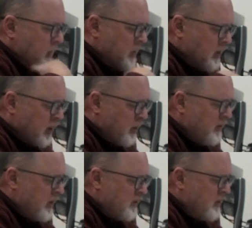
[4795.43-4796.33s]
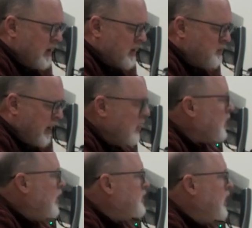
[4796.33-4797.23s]
Then look at what he says in the next
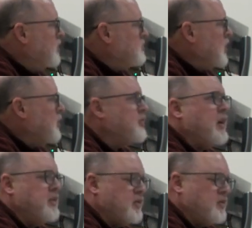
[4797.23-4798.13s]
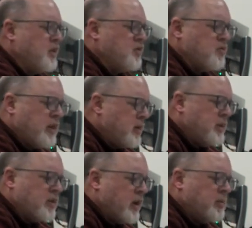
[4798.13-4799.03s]
paragraph down. We find this incredibly,
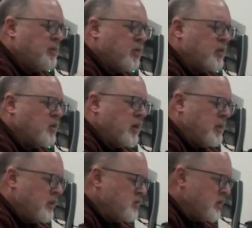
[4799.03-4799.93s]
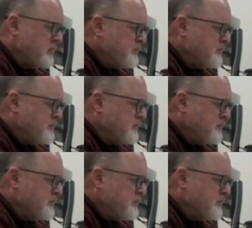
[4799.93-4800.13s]
incredibly important, incredibly interesting.